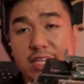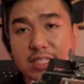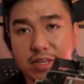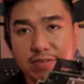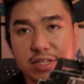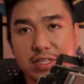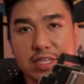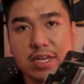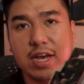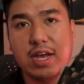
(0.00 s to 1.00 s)
seventy T
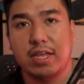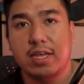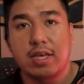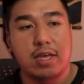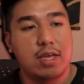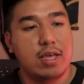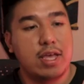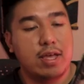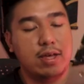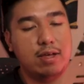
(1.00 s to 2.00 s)
I
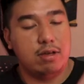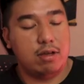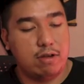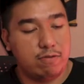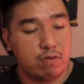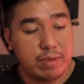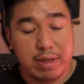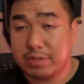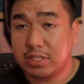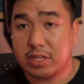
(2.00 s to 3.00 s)
from M
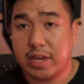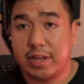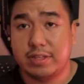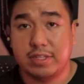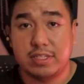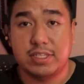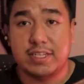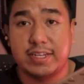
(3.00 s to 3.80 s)
S I. This is the